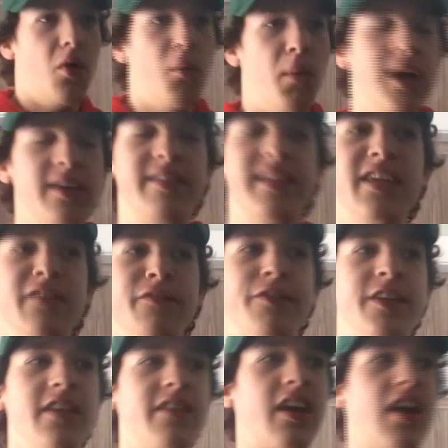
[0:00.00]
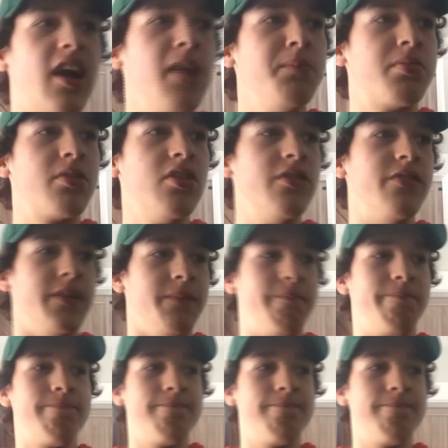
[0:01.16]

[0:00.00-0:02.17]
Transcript: Wilson and Fields are unproven.